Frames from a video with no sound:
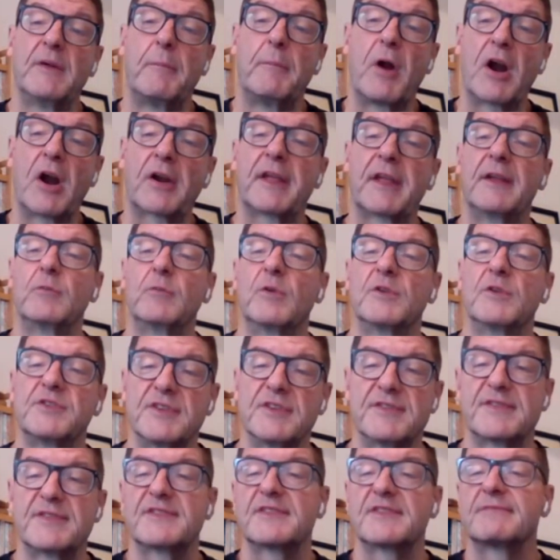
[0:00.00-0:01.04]
the market, which
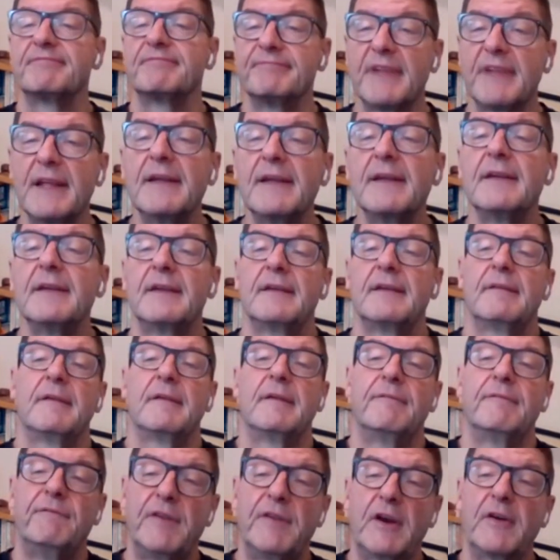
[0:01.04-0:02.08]
is
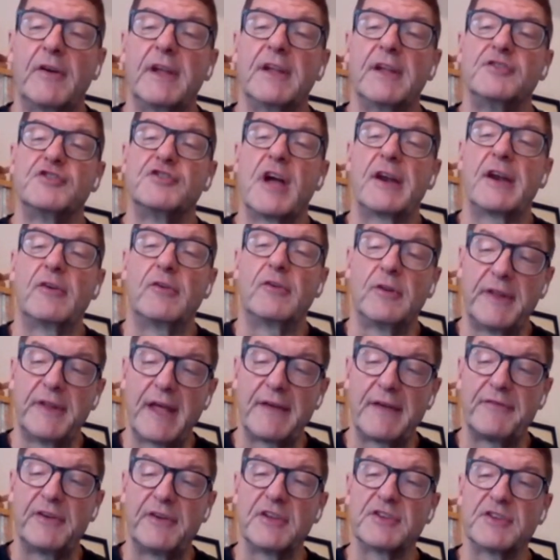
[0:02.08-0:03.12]
very general
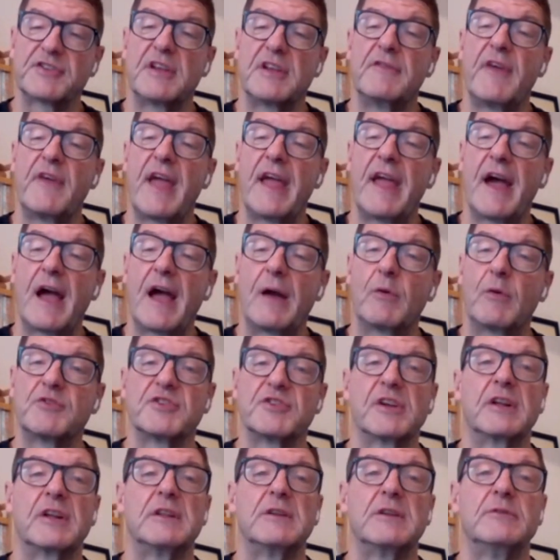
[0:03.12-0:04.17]
definition of AI, which
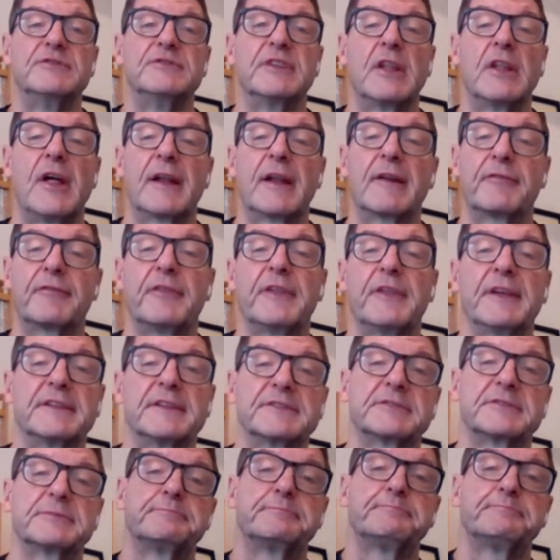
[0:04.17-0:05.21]
includes a lot of things.
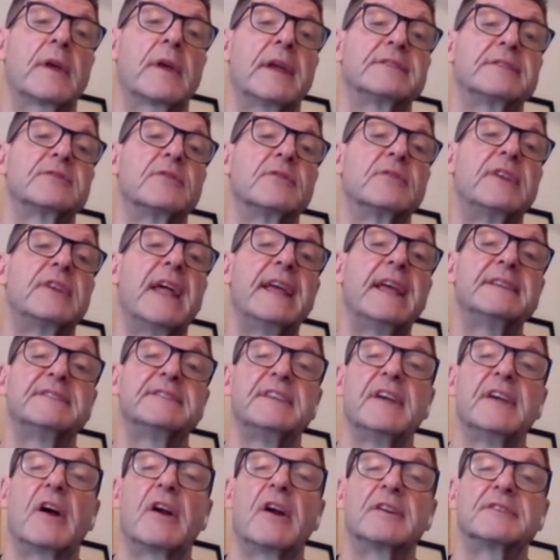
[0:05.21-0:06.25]
Okay, so in
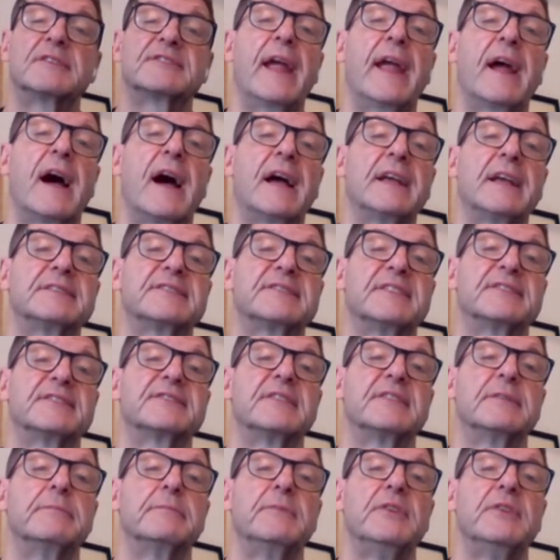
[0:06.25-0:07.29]
DAISY, our AI
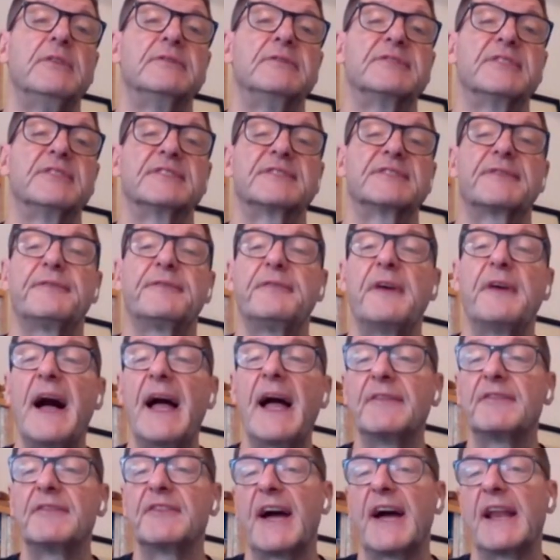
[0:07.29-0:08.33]
system uses
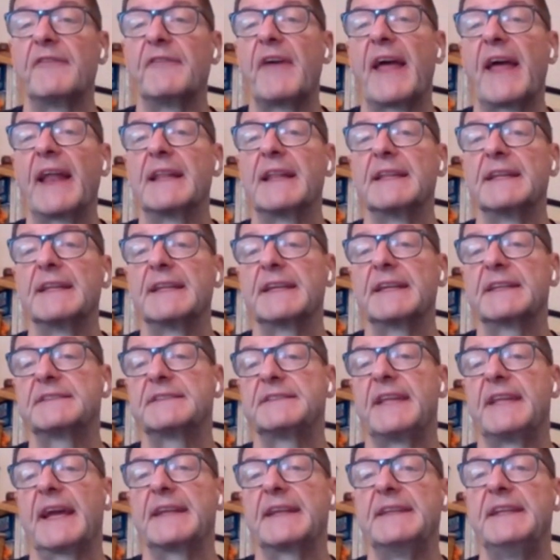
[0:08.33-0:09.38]
5 kind of analytic
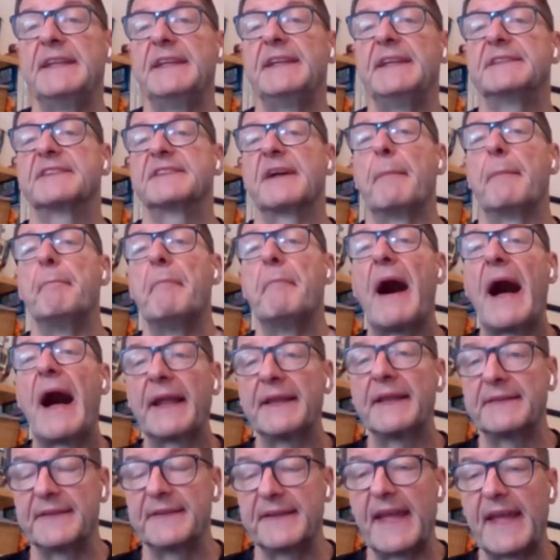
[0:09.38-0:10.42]
techniques
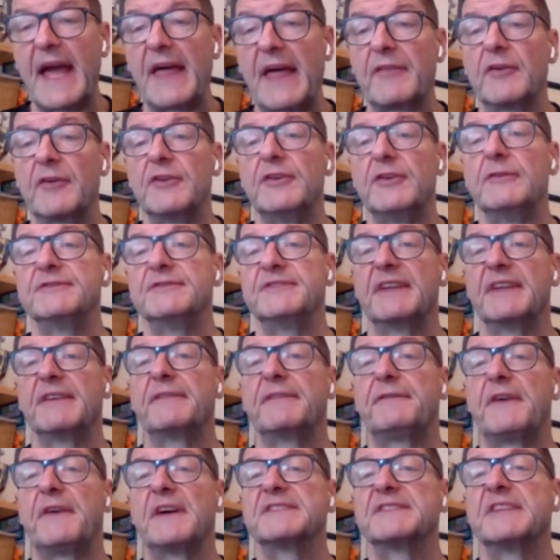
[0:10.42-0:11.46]
combined together using
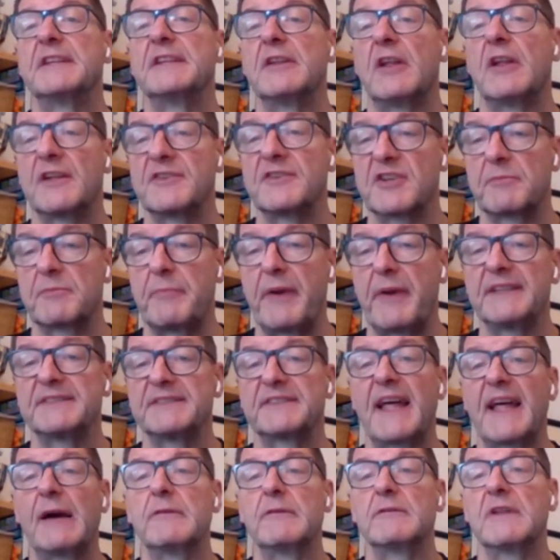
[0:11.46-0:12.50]
fuzzy
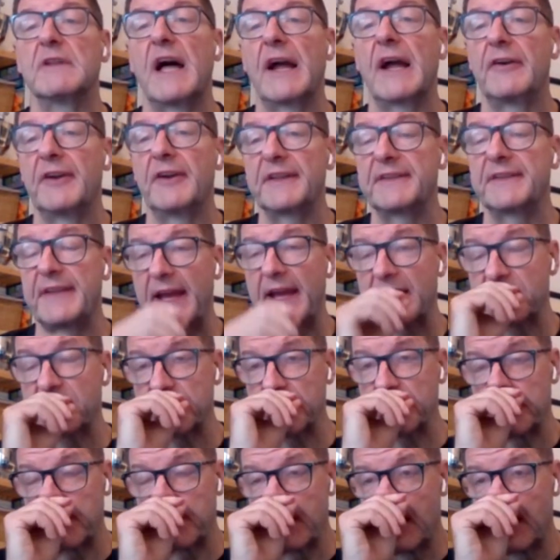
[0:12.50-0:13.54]
logic-based outlier detection.